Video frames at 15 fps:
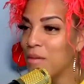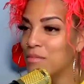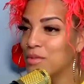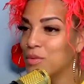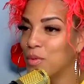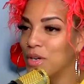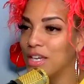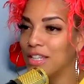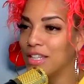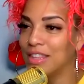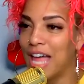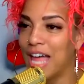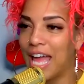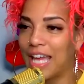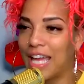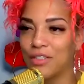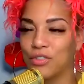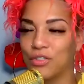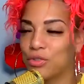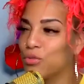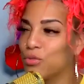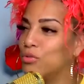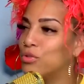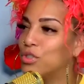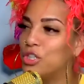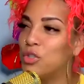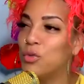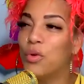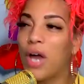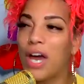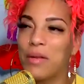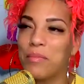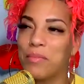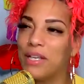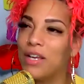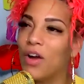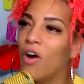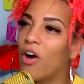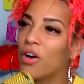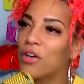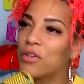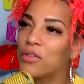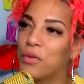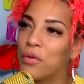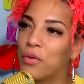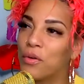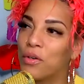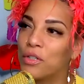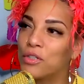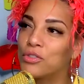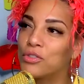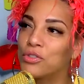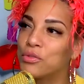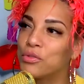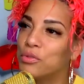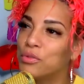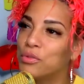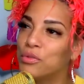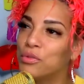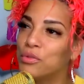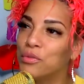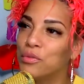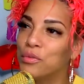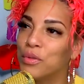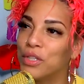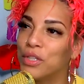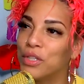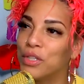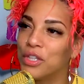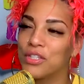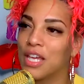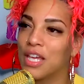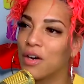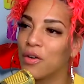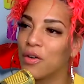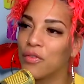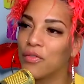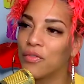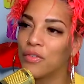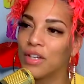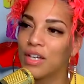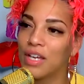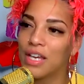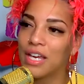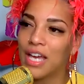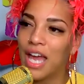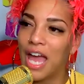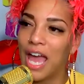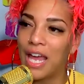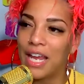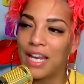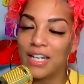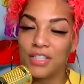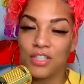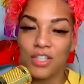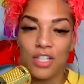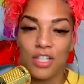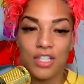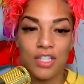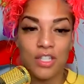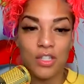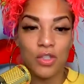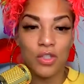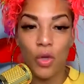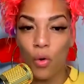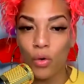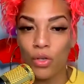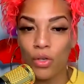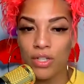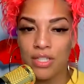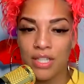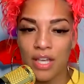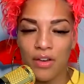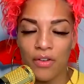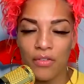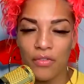with like true. You got to be hardcore true with yourself and just know yourself